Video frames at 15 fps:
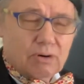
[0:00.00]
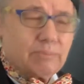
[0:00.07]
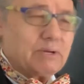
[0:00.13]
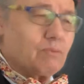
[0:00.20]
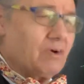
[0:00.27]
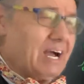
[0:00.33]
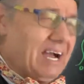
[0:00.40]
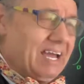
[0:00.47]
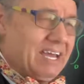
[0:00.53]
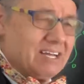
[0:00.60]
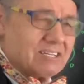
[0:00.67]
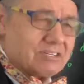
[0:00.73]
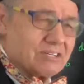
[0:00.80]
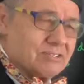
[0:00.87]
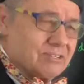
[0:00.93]
I mean, I
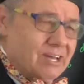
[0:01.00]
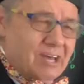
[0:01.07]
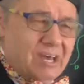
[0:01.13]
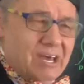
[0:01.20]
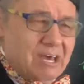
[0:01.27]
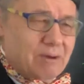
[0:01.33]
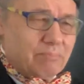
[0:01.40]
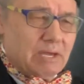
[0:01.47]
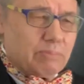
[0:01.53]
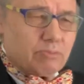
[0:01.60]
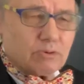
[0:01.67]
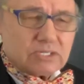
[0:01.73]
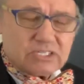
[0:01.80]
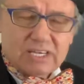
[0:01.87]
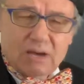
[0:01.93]
had people
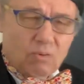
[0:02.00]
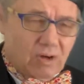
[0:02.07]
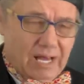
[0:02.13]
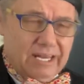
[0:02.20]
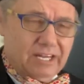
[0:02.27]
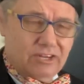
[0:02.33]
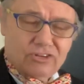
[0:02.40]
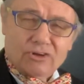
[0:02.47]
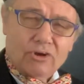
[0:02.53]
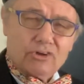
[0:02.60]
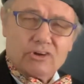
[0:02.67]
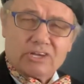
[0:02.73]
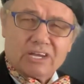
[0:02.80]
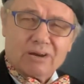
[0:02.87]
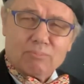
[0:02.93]
would say, well, I didn't know you
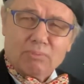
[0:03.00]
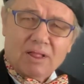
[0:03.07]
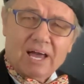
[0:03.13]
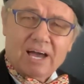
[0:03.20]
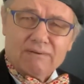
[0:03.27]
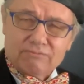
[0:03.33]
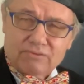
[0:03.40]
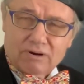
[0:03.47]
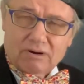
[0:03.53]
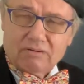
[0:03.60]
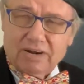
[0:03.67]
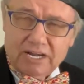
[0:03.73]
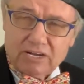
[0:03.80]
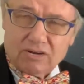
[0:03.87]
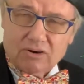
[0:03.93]
could apply for a
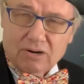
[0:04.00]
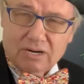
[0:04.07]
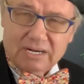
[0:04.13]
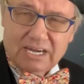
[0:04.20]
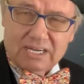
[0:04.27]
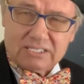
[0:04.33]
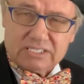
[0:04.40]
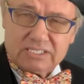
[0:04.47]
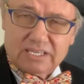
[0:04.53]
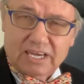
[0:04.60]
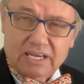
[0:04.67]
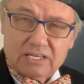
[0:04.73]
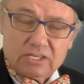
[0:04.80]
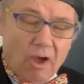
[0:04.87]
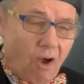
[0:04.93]
credit card out of
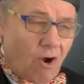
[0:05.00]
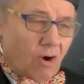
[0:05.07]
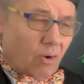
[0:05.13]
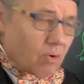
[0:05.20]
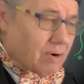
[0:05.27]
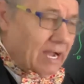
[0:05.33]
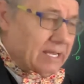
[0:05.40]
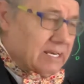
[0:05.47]
state, or I